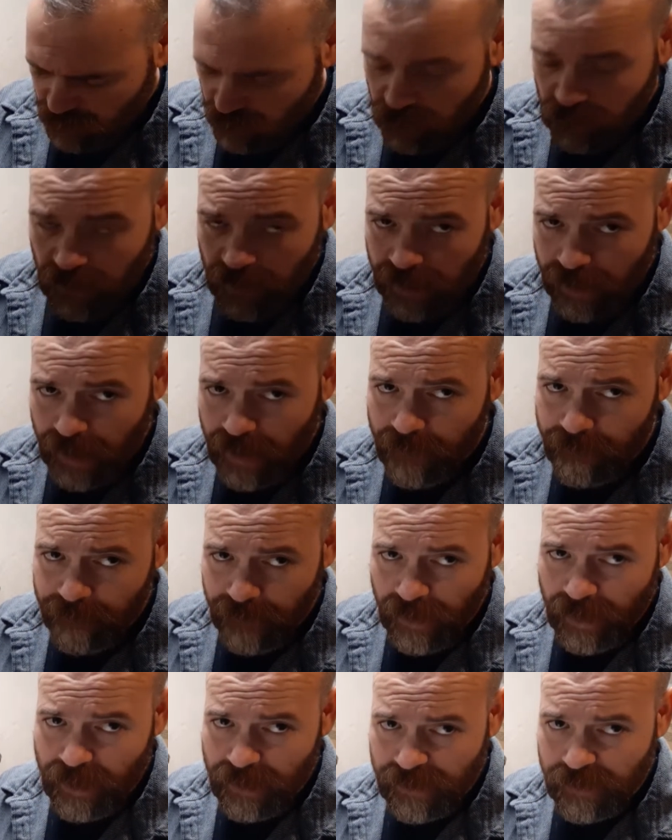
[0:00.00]
And again,
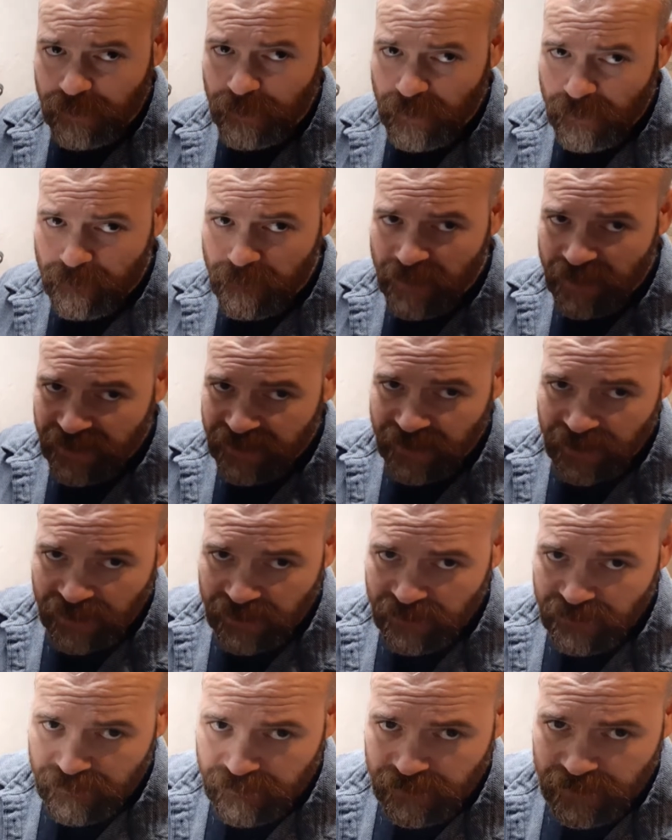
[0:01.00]
Vanna's been busy.
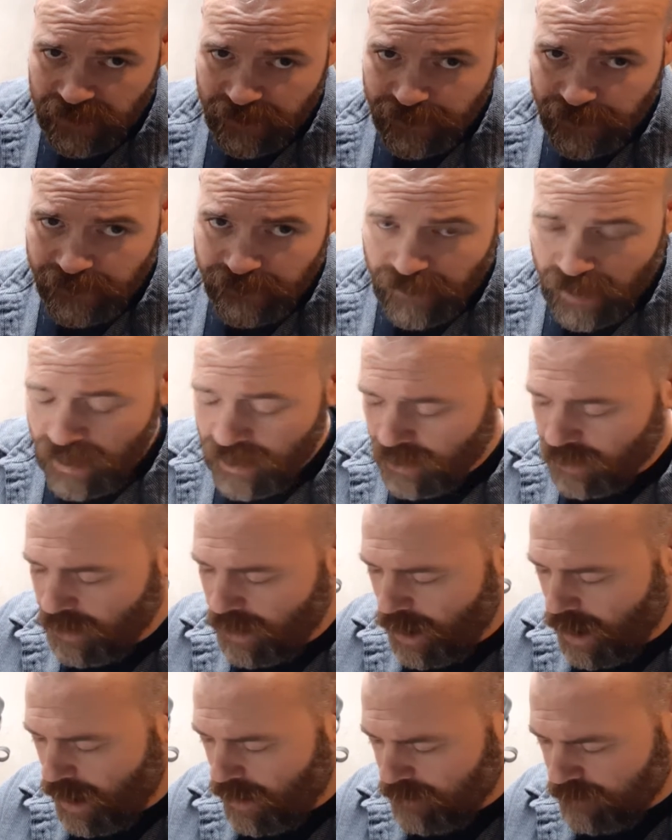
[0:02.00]
She's been writing a
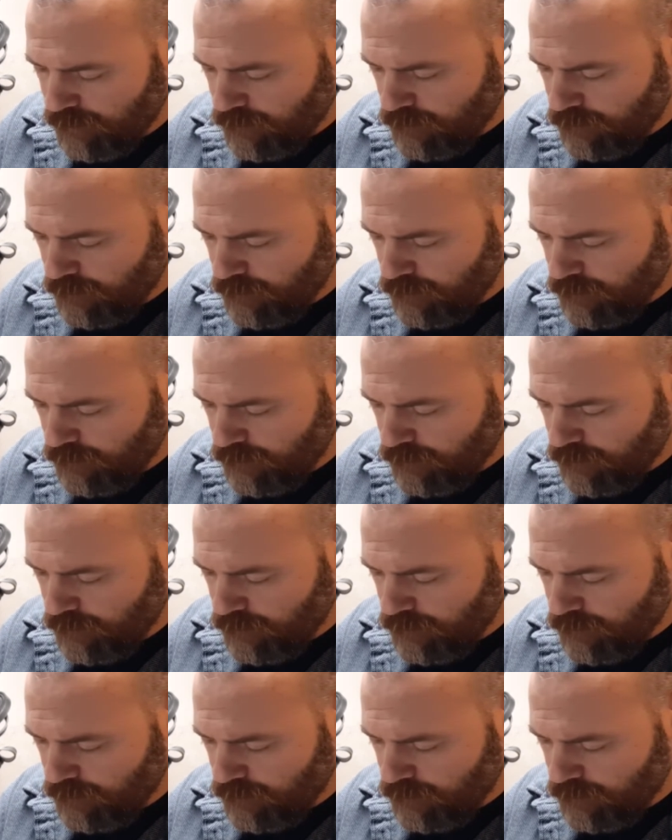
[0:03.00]
lot.